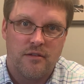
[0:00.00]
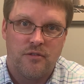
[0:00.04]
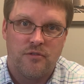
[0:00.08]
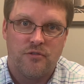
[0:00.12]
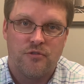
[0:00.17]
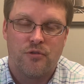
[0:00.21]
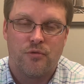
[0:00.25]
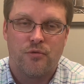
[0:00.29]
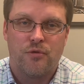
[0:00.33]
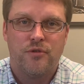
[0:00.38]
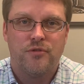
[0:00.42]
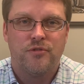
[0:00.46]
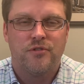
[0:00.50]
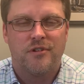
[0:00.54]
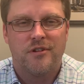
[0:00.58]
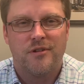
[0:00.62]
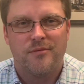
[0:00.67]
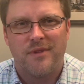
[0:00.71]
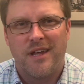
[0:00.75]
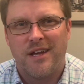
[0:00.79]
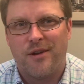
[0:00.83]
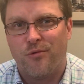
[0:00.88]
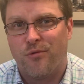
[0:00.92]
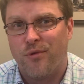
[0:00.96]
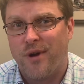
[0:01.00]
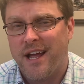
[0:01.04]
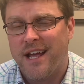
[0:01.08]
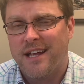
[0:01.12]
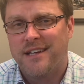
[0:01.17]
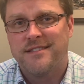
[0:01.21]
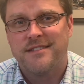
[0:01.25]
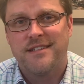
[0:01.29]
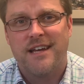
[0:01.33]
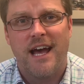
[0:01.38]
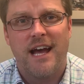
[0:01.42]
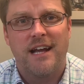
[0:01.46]
Jerusalem, they
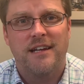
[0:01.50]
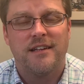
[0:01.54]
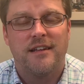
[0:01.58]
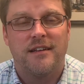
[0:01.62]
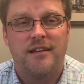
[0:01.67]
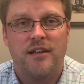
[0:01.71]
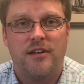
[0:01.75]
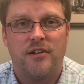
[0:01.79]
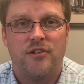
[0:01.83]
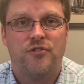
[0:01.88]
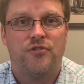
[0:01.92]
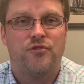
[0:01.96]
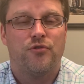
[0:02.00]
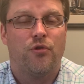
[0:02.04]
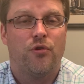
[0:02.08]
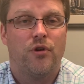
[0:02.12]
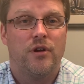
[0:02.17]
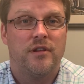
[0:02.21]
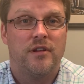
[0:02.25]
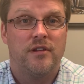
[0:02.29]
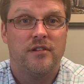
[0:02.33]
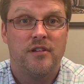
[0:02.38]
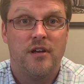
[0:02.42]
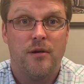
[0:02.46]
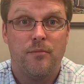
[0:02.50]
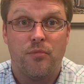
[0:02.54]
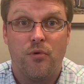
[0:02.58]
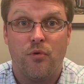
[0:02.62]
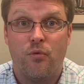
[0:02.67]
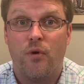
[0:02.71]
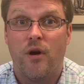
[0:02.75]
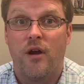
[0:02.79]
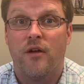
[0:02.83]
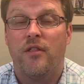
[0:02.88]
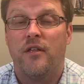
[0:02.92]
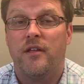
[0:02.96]
ransacked it, they destroyed the temple
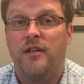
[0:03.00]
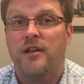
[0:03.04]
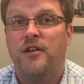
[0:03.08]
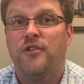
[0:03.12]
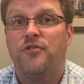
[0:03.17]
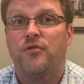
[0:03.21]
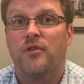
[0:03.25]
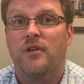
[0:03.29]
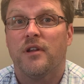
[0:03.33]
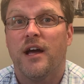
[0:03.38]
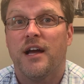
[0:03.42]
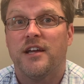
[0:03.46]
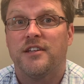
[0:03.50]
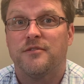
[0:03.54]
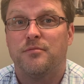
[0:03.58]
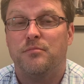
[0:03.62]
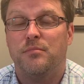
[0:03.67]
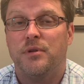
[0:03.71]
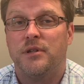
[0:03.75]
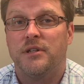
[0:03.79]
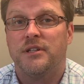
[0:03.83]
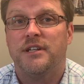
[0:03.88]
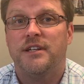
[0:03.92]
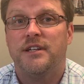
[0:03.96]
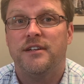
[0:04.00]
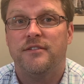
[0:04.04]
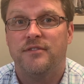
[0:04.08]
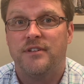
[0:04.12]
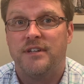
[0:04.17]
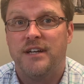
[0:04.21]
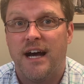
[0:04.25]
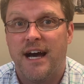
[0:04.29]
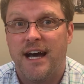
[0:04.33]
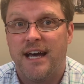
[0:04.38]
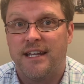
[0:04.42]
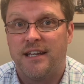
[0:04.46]
where the Israelites believed
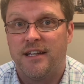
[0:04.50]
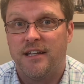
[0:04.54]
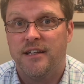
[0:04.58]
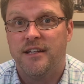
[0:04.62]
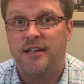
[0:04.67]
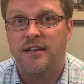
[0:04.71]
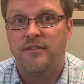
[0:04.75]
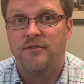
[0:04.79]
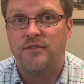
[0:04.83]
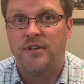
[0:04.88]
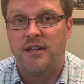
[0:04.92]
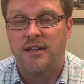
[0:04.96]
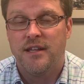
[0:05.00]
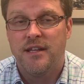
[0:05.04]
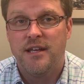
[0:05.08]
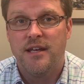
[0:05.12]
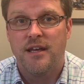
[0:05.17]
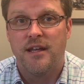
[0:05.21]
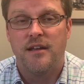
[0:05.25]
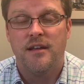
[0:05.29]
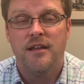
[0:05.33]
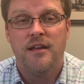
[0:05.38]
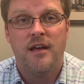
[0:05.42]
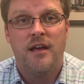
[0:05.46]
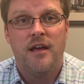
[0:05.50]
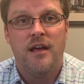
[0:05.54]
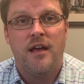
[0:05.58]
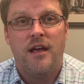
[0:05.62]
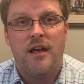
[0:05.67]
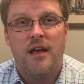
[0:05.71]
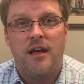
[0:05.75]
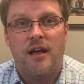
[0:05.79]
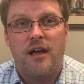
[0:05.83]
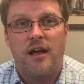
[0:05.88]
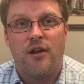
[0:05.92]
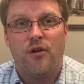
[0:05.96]
God lived. And then,
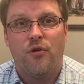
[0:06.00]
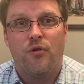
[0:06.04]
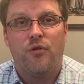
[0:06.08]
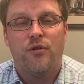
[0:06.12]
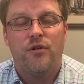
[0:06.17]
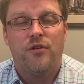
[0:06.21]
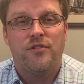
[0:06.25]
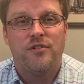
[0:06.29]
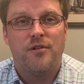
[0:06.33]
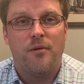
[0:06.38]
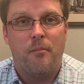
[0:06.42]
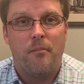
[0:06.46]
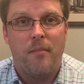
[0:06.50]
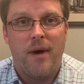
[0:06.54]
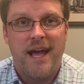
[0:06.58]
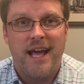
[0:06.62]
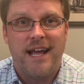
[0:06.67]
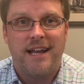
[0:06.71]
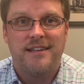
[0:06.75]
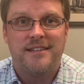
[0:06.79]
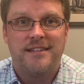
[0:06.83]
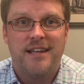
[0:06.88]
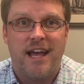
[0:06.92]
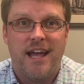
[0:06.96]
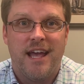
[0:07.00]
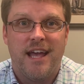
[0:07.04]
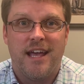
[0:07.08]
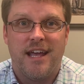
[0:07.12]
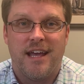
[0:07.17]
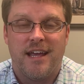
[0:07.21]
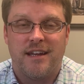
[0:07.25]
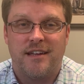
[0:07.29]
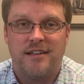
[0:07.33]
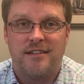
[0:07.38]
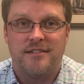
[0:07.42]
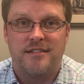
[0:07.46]
in order to
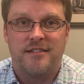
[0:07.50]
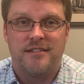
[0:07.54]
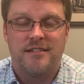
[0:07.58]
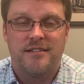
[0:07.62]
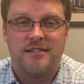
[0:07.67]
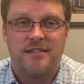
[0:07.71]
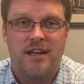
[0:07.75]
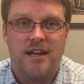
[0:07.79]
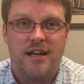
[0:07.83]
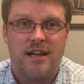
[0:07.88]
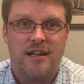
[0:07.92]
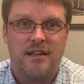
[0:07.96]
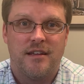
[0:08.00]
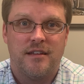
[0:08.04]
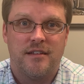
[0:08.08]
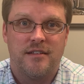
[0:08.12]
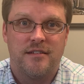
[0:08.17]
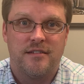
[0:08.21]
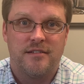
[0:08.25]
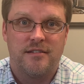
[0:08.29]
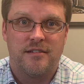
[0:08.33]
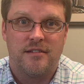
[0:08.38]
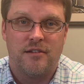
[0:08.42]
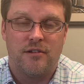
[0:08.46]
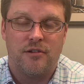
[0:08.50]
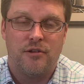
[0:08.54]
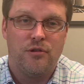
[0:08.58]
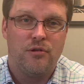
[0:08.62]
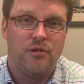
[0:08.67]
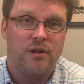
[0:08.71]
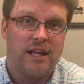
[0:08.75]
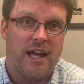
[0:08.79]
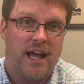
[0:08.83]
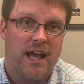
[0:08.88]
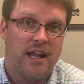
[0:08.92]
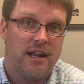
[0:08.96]
maintain and sustain this
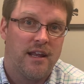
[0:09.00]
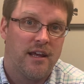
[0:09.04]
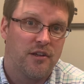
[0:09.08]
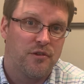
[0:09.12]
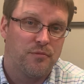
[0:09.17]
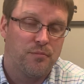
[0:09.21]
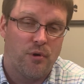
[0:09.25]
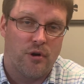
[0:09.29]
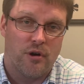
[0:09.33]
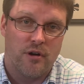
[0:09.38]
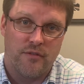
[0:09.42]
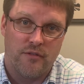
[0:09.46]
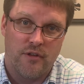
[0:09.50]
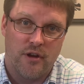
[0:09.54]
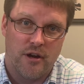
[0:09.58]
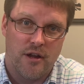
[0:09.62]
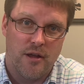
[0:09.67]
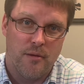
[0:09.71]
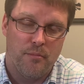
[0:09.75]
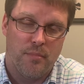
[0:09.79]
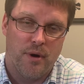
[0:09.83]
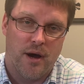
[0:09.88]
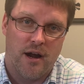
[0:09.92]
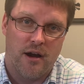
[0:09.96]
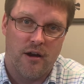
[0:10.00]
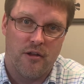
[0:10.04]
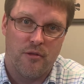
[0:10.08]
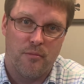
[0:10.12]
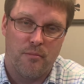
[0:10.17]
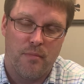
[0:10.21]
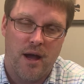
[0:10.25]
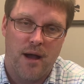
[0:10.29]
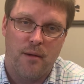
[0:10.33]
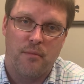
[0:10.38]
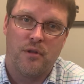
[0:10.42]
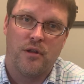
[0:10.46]
newly annexed part of their empire, the
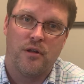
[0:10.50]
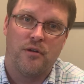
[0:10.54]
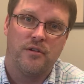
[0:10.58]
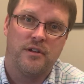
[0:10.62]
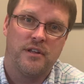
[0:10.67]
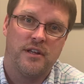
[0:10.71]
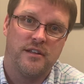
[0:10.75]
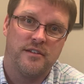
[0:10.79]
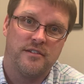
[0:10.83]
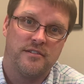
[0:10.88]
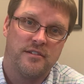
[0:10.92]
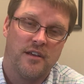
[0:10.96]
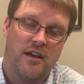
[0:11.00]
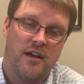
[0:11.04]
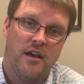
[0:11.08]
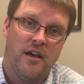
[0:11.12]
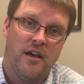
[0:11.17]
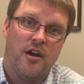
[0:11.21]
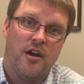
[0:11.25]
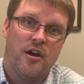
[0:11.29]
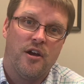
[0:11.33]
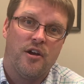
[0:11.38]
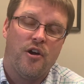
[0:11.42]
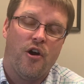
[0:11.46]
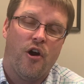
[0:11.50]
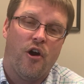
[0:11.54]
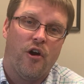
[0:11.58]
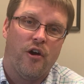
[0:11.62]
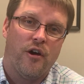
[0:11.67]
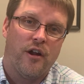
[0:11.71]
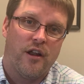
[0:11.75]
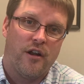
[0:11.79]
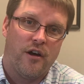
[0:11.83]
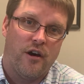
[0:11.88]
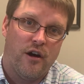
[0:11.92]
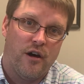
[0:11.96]
Babylonians
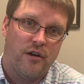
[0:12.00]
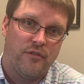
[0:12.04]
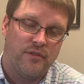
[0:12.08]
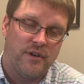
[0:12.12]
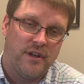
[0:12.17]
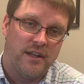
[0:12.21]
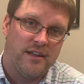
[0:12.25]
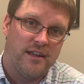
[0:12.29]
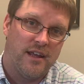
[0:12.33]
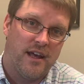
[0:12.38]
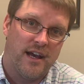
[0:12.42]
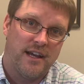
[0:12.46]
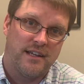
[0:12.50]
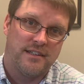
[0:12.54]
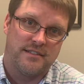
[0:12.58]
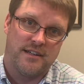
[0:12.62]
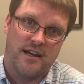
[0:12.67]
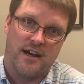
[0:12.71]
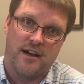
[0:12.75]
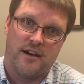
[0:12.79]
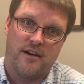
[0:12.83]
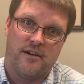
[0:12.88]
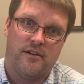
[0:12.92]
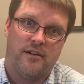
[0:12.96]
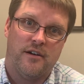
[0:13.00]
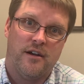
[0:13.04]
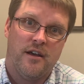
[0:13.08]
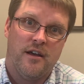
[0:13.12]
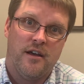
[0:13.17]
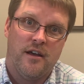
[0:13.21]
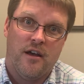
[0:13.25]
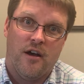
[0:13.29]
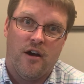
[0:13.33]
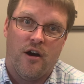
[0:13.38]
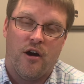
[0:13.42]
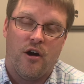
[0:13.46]
carted off into exile
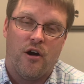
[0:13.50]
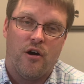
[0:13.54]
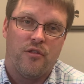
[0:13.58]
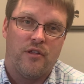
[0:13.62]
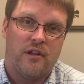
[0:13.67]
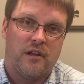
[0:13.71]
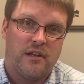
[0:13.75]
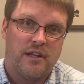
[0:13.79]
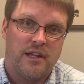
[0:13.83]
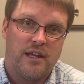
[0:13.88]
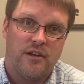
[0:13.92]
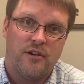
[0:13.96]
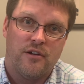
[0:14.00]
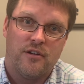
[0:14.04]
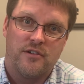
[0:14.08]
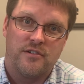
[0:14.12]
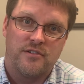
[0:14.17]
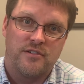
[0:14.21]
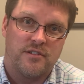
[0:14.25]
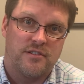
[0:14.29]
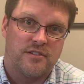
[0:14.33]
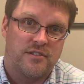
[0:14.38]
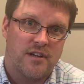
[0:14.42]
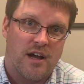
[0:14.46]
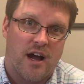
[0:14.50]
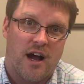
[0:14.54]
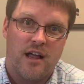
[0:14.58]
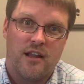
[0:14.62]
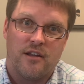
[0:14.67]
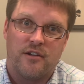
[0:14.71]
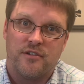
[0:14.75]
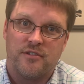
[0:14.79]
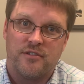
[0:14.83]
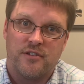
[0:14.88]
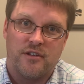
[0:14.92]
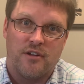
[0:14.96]
all the leaders and
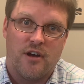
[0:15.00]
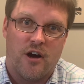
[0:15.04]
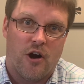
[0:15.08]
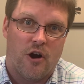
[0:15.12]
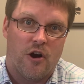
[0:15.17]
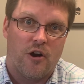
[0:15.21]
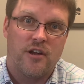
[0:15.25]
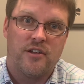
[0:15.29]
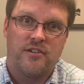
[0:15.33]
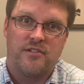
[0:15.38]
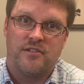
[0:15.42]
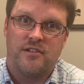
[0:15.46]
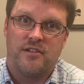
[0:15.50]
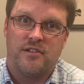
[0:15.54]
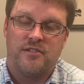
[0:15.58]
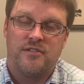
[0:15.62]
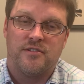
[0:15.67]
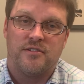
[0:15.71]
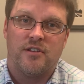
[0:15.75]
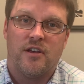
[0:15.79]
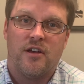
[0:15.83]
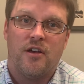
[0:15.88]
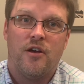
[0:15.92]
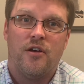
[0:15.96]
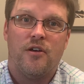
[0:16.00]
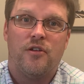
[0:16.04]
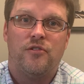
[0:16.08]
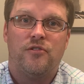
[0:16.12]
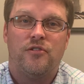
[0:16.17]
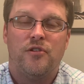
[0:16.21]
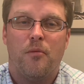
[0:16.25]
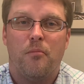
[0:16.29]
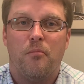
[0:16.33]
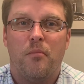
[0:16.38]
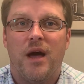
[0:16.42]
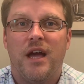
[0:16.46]
scholars and artisans
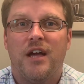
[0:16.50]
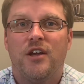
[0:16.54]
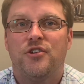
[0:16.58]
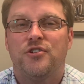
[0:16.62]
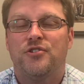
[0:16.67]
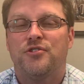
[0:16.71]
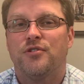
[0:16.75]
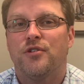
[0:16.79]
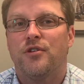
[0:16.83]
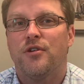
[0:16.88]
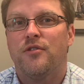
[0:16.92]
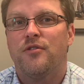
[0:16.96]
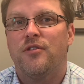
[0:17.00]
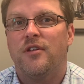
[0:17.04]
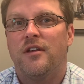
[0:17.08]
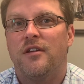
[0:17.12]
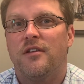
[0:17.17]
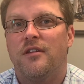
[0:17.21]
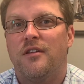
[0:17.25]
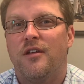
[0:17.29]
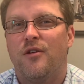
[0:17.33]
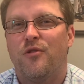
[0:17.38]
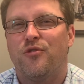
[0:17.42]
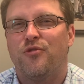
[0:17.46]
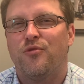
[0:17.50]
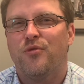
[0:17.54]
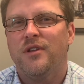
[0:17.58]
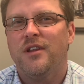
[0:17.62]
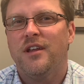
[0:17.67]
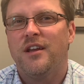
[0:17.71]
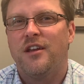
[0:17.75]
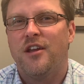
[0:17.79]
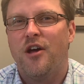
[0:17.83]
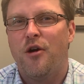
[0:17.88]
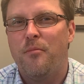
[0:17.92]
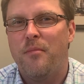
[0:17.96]
to make sure that there was really
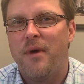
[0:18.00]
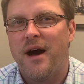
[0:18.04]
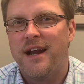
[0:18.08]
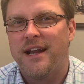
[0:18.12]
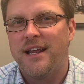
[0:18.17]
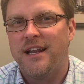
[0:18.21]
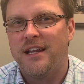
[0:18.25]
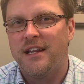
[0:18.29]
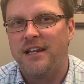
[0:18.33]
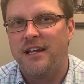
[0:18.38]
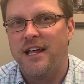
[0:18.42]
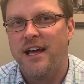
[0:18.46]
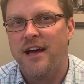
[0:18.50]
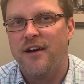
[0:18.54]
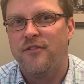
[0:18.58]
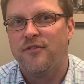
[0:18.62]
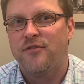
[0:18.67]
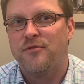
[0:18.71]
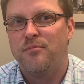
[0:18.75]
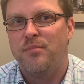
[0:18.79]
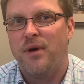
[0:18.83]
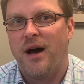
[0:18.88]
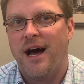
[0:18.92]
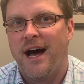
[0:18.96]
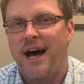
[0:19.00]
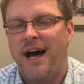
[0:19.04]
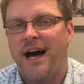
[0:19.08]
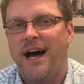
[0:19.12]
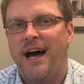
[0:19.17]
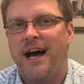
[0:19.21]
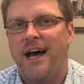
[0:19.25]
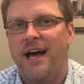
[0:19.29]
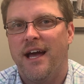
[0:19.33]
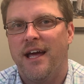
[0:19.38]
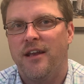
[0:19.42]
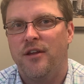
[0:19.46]
nobody left
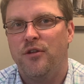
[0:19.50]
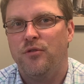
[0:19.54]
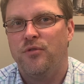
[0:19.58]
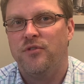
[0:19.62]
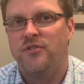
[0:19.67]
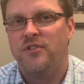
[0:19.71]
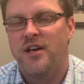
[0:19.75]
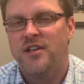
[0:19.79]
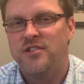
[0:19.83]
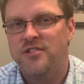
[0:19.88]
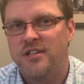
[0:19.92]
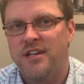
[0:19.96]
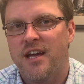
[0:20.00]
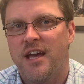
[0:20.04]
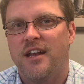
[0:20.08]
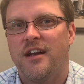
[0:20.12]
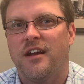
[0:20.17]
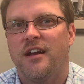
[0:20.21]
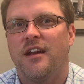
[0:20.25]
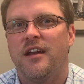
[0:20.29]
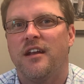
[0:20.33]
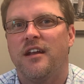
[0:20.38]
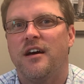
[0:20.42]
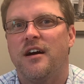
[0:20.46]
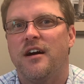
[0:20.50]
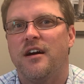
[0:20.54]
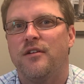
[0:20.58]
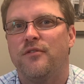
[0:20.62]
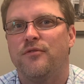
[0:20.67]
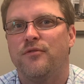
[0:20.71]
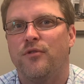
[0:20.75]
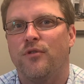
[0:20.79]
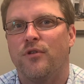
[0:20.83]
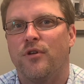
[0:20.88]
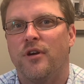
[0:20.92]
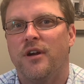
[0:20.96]
behind who was educated enough
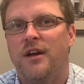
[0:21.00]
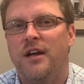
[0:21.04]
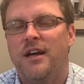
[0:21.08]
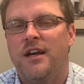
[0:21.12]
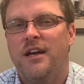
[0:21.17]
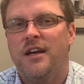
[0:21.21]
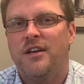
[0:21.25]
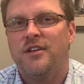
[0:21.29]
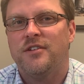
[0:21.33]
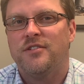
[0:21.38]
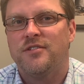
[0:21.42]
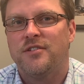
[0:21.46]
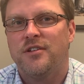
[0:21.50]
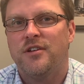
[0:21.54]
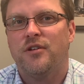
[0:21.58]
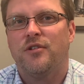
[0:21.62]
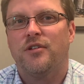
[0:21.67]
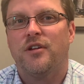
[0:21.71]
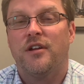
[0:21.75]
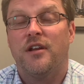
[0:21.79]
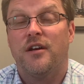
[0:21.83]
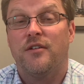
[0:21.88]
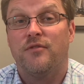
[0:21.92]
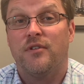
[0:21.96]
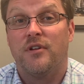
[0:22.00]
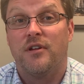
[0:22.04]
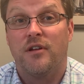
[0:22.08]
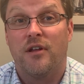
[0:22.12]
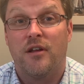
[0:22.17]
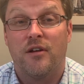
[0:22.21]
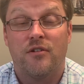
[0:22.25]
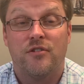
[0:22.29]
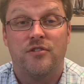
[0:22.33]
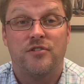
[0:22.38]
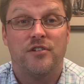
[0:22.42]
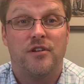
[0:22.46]
or skilled enough in
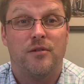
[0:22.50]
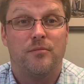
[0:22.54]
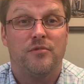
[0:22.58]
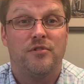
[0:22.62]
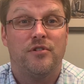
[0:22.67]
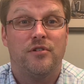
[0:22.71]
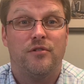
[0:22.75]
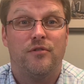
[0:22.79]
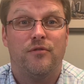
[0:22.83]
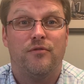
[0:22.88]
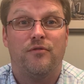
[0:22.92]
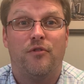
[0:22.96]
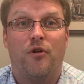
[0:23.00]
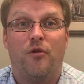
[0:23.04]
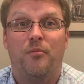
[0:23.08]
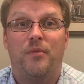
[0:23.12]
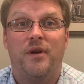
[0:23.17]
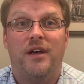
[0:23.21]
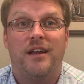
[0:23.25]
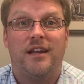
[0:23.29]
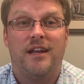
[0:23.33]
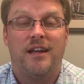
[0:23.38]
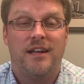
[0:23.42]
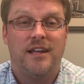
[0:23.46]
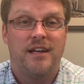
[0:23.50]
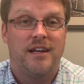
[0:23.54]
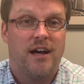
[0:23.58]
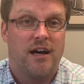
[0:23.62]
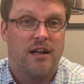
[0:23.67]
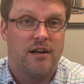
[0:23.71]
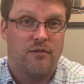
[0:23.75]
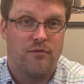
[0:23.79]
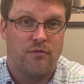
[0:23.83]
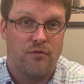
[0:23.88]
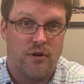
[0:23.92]
leadership to foment any kind of